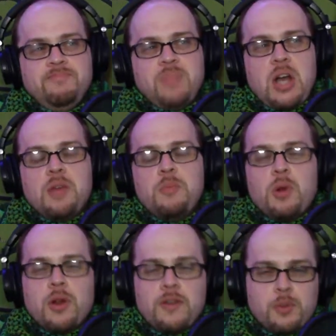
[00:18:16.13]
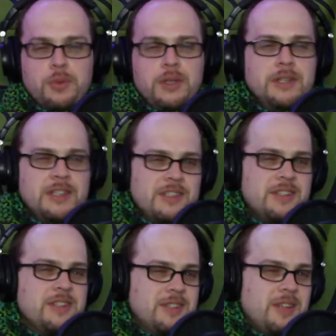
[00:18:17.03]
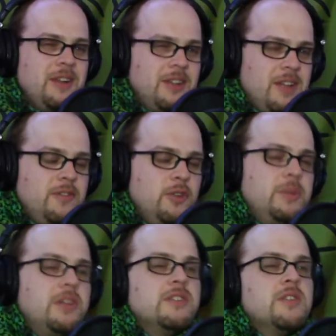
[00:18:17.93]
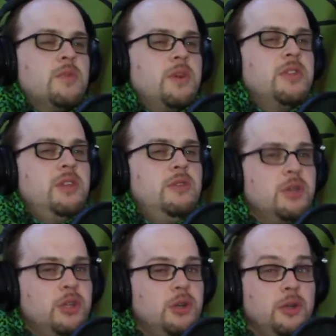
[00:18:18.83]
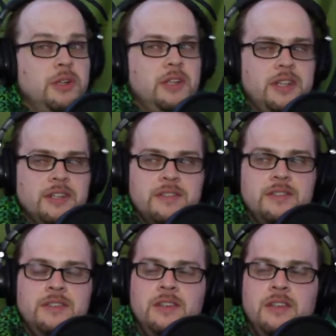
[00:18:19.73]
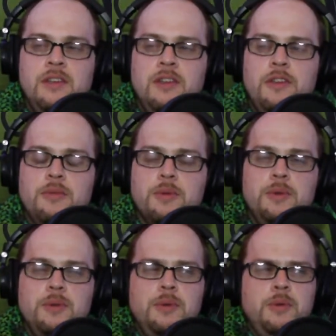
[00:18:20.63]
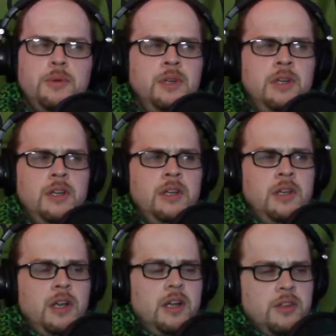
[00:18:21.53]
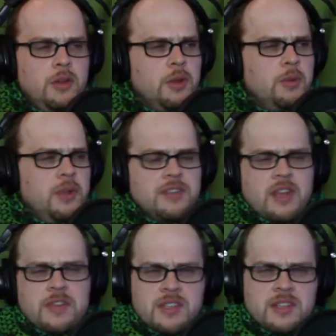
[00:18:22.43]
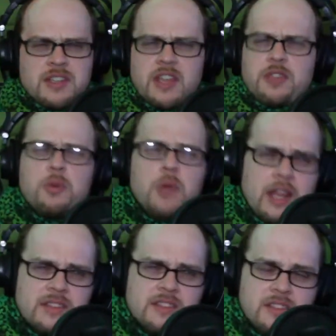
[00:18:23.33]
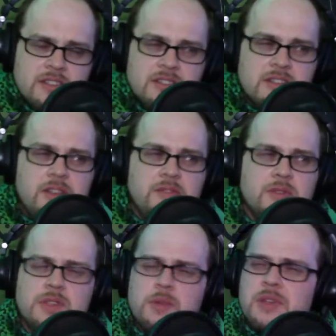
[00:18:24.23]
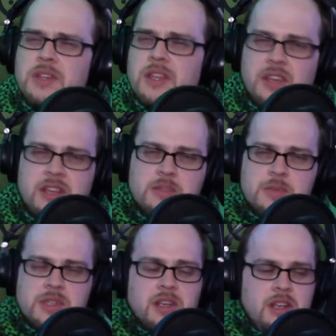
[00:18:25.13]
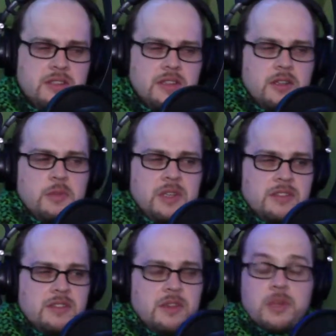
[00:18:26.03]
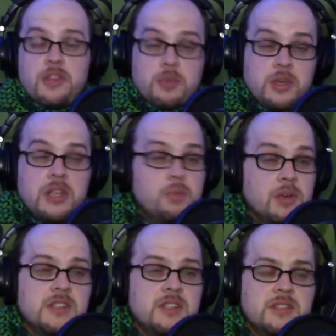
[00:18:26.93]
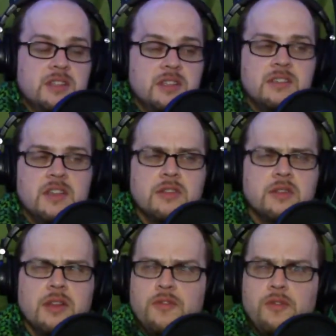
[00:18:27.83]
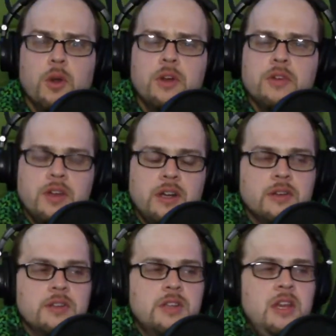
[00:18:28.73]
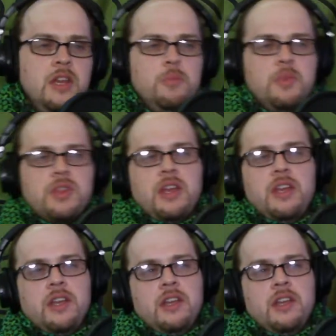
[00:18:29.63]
on more of a realistic scale level, because the one that you can currently get through the only ways that I've seen is like through Etsy and stuff or something like that, some secondhand seller, because somebody 3D prints these things and they're like $400, but they